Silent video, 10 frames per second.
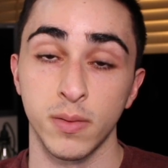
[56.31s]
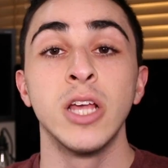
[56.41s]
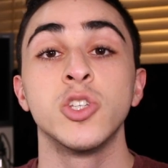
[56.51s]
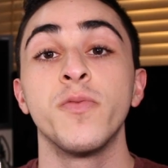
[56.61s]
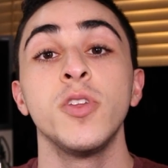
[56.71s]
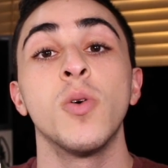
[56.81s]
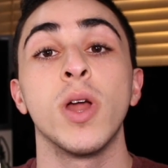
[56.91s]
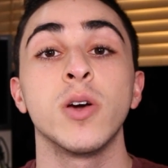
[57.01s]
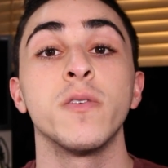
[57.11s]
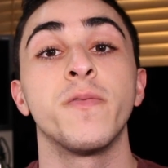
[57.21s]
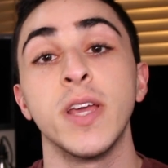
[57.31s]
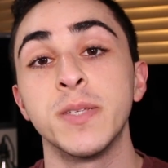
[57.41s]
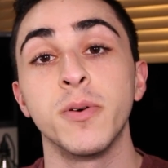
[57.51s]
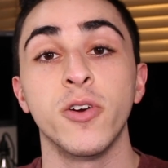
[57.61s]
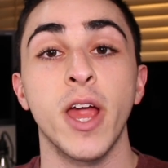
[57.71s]
So if you don't want to go on
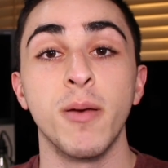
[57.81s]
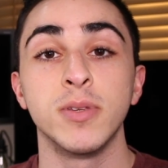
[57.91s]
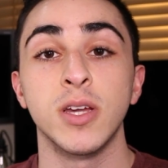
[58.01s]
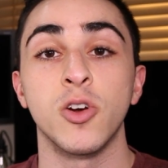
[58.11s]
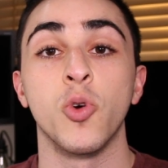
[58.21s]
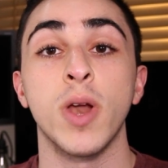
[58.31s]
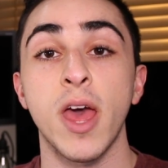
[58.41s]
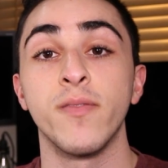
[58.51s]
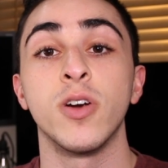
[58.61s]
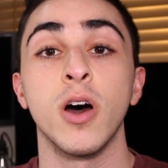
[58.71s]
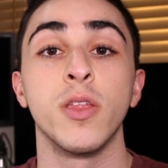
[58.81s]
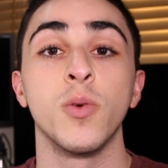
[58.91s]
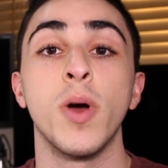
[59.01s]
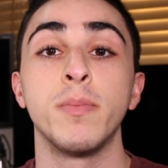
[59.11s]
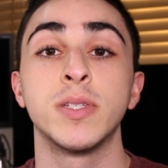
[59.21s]
Facebook or Amazon or whatever other
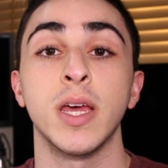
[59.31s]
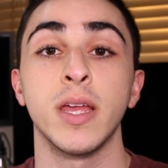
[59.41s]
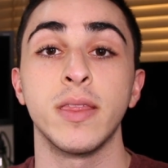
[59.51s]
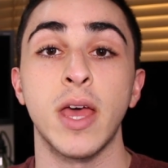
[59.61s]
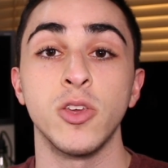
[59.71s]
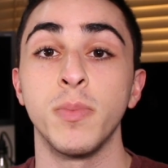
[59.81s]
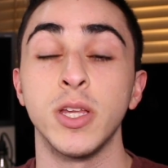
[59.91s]
website that you